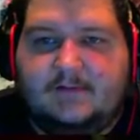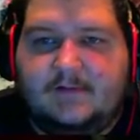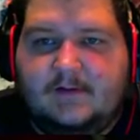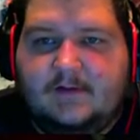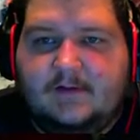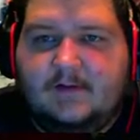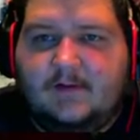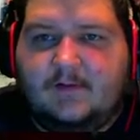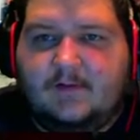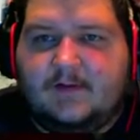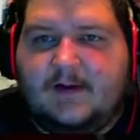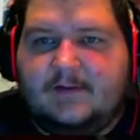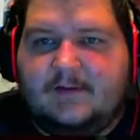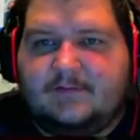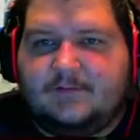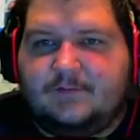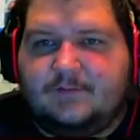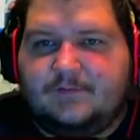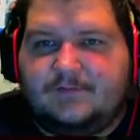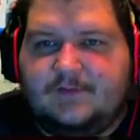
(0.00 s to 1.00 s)
all kinds
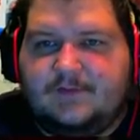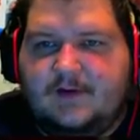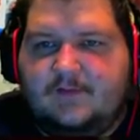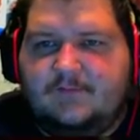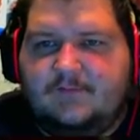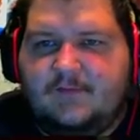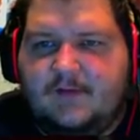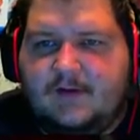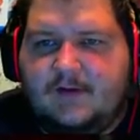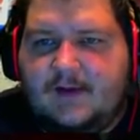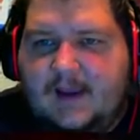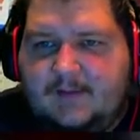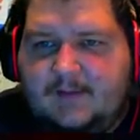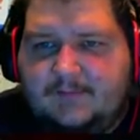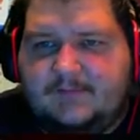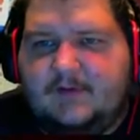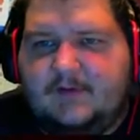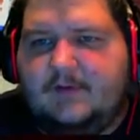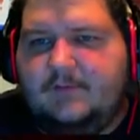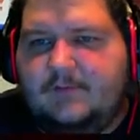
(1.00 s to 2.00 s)
of cool stuff. I
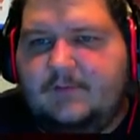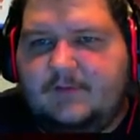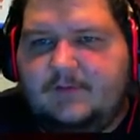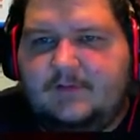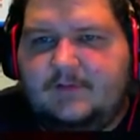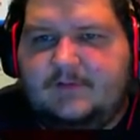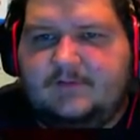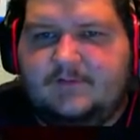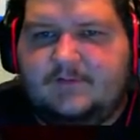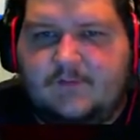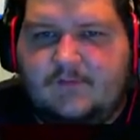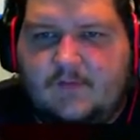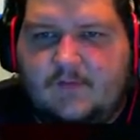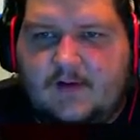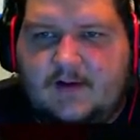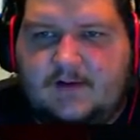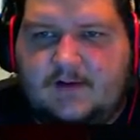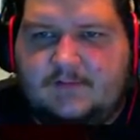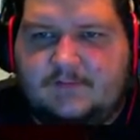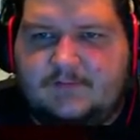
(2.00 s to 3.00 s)
haven't done one of these in a
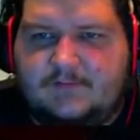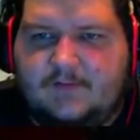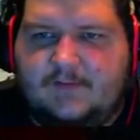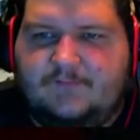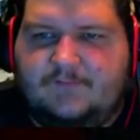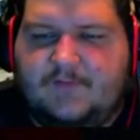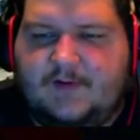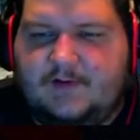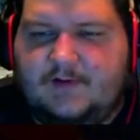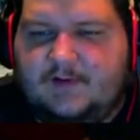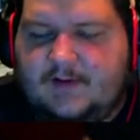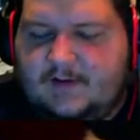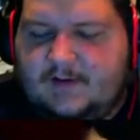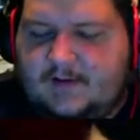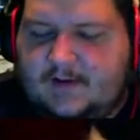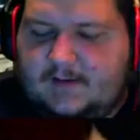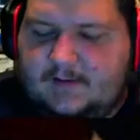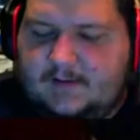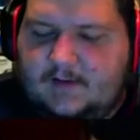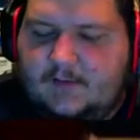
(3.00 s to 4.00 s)
while, so I figured I'd
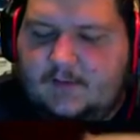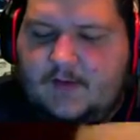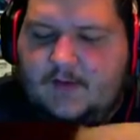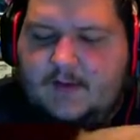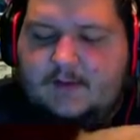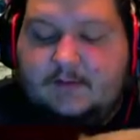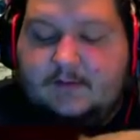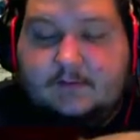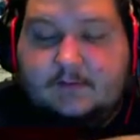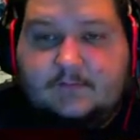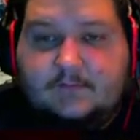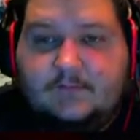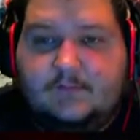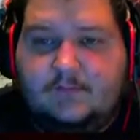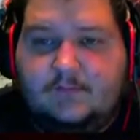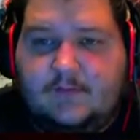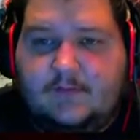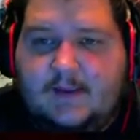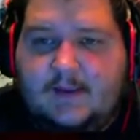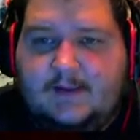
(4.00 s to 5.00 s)
kind of go ahead and do
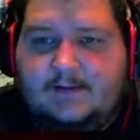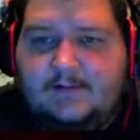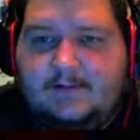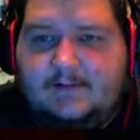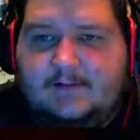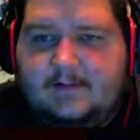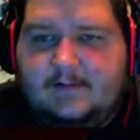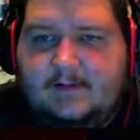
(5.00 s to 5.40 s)
that.